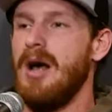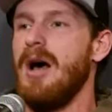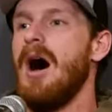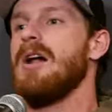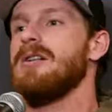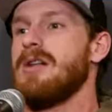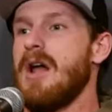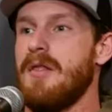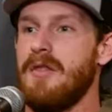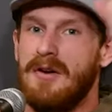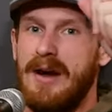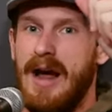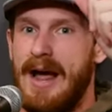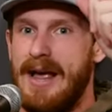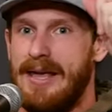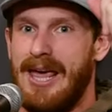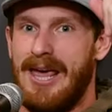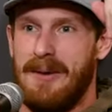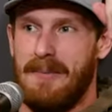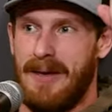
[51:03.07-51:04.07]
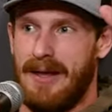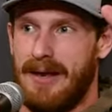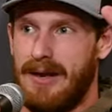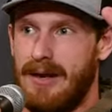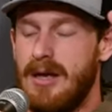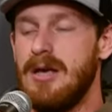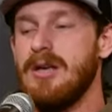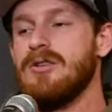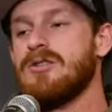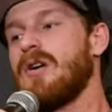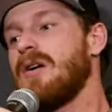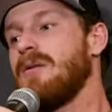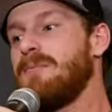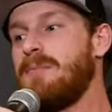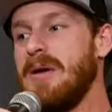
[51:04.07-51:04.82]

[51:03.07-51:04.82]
Another guy came in, started